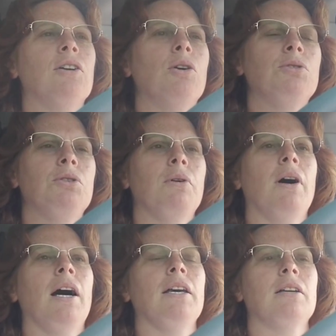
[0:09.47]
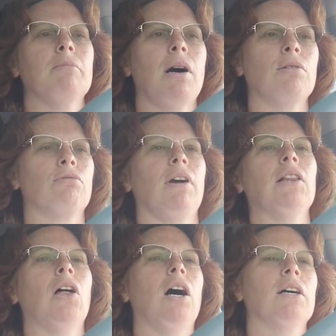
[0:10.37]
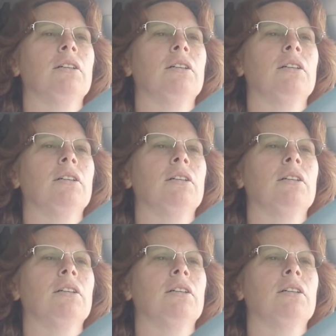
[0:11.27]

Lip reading: go to hike Mount Greylock,